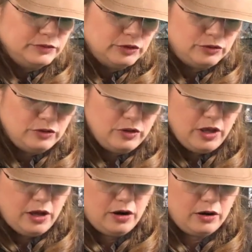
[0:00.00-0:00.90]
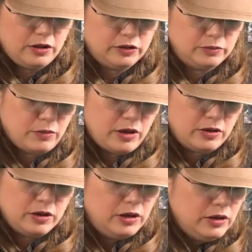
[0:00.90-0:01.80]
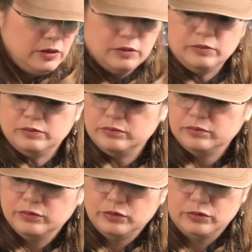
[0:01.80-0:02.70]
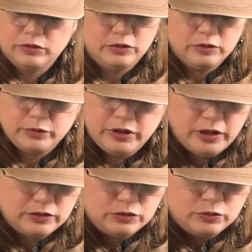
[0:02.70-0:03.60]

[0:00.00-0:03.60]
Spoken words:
Goes there. That's my pool. We get 2